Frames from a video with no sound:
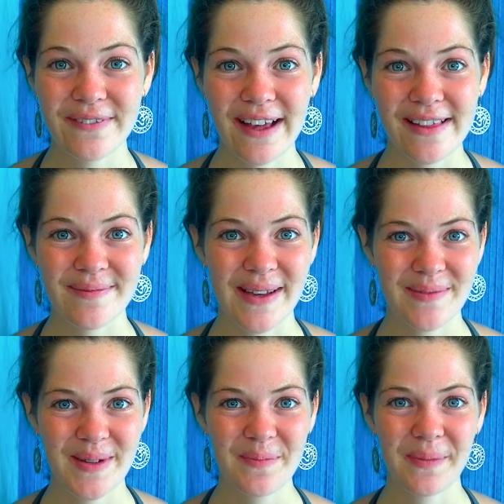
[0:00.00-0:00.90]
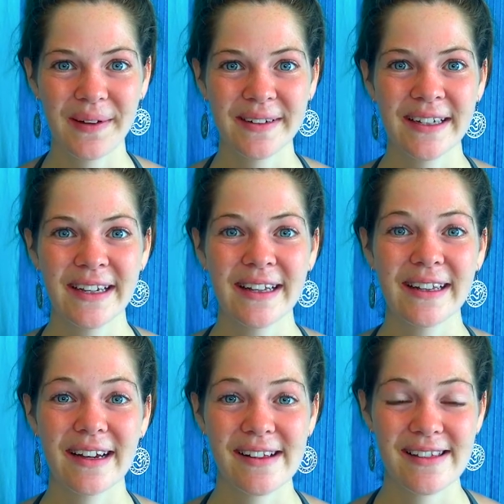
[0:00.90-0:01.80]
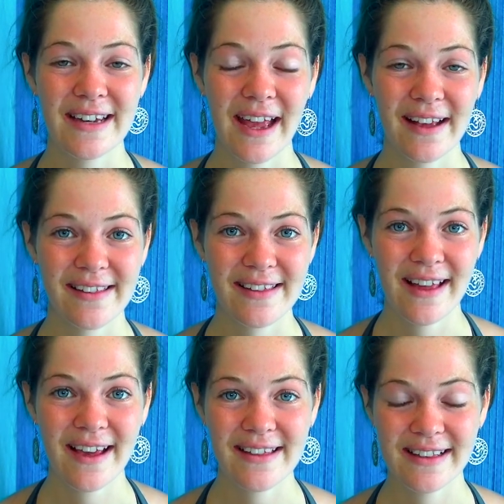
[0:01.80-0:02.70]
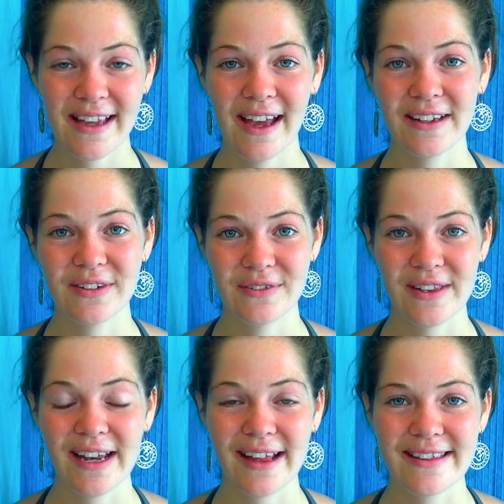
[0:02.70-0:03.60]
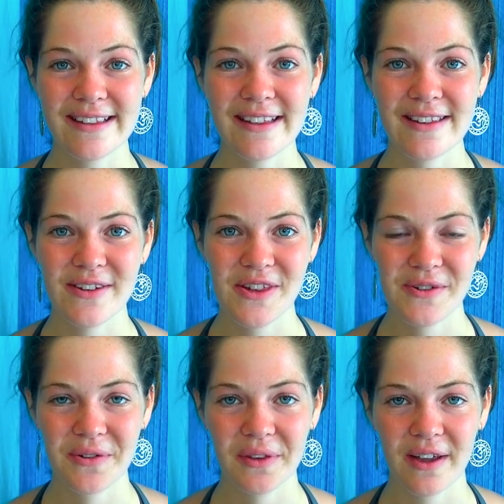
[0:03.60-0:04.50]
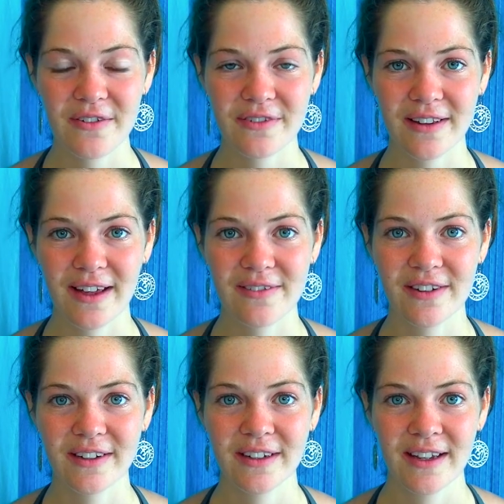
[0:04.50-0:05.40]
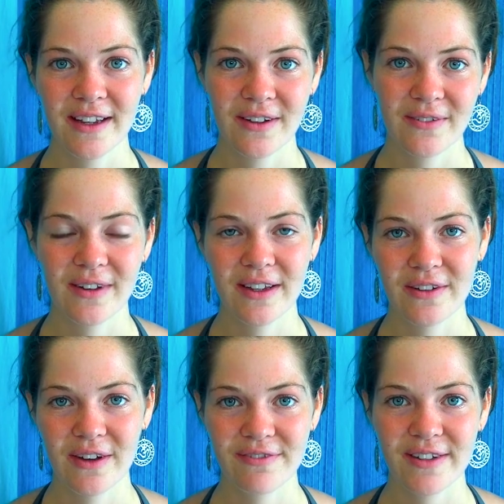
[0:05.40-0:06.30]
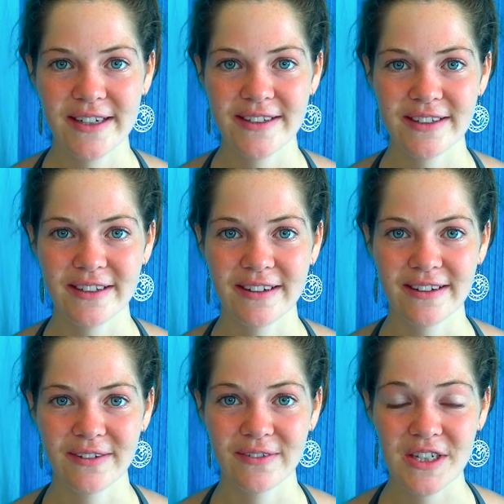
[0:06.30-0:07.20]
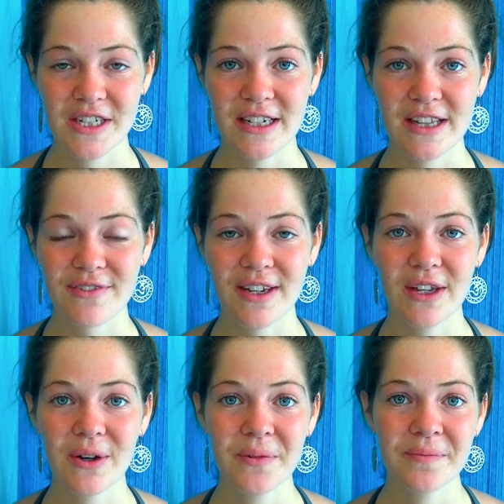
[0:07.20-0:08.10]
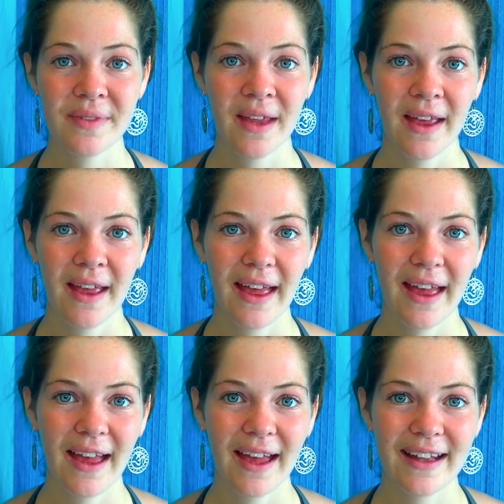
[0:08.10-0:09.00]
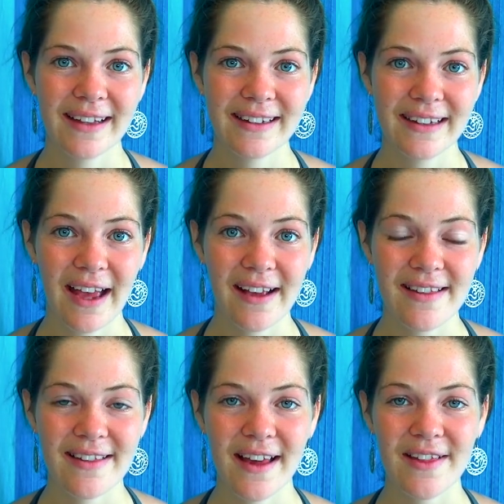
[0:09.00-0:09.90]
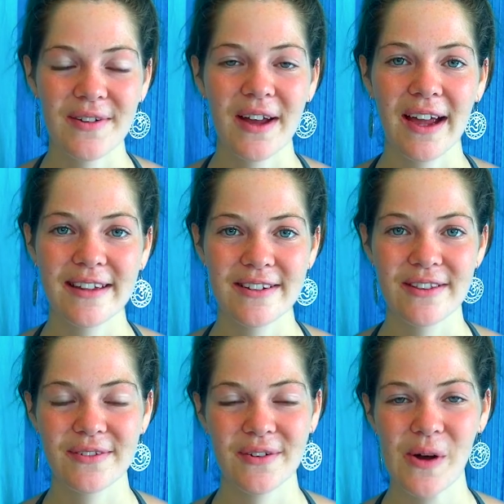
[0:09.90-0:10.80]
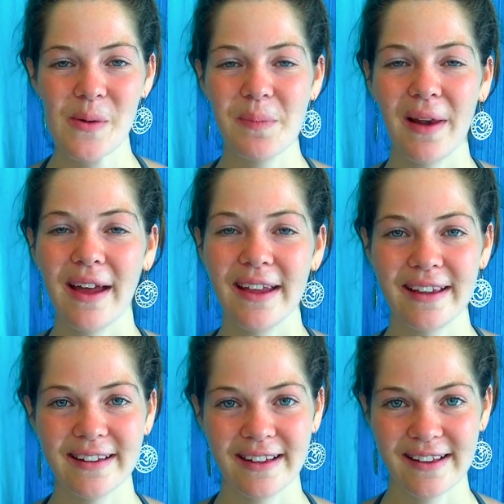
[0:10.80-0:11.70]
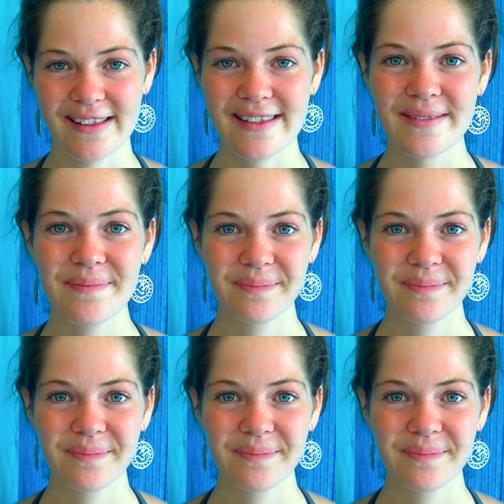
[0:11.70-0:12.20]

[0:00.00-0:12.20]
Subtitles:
fast maybe, but there's an exercise at the end of the lesson. So scroll down for that one when you have finished watching this video. And the exercise will guide you through applying this.